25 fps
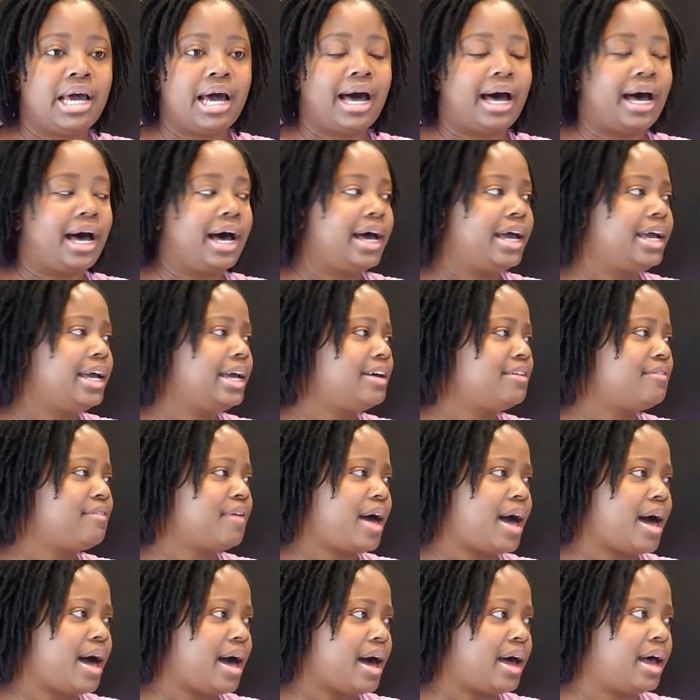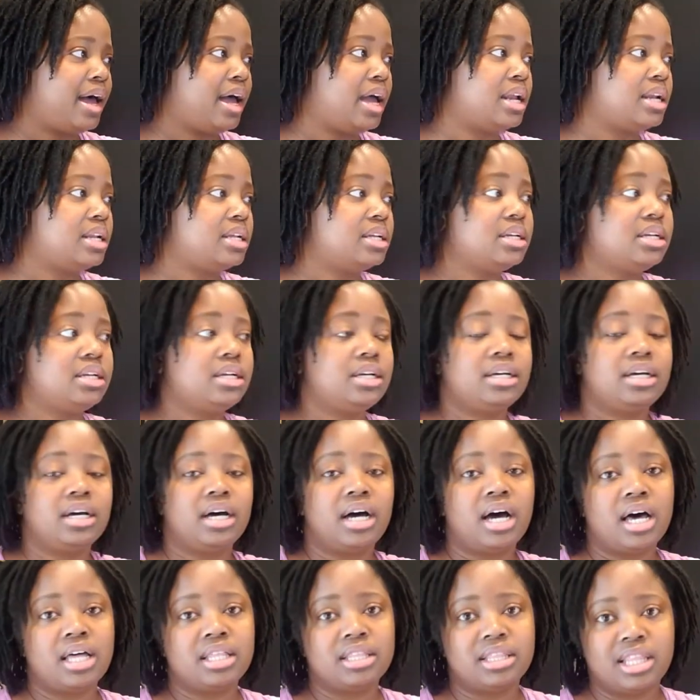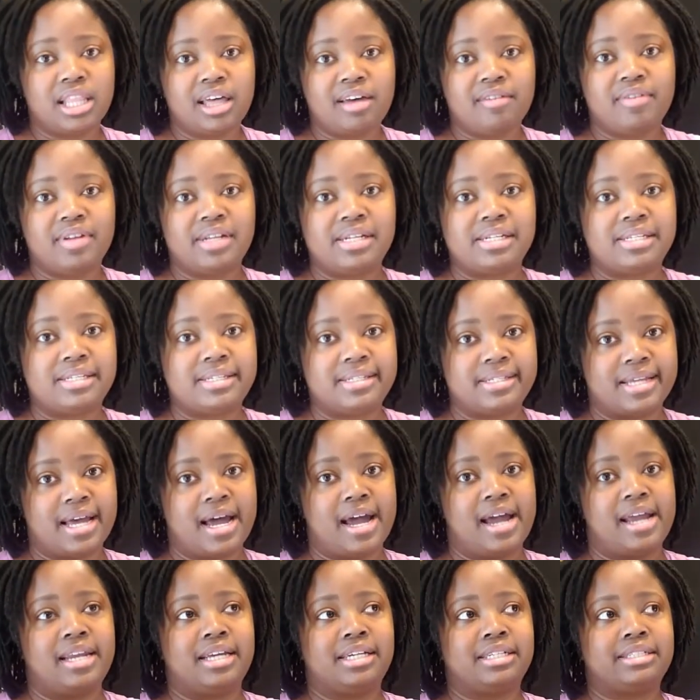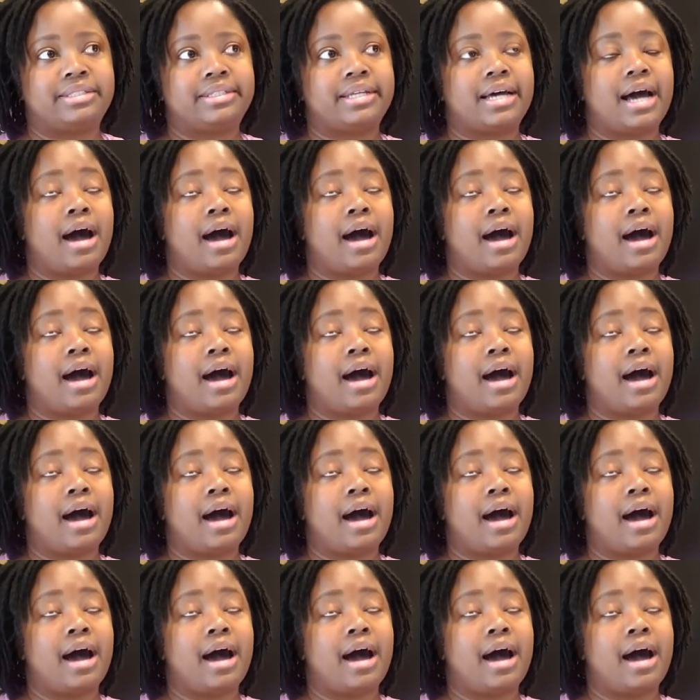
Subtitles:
I have had 11 signings.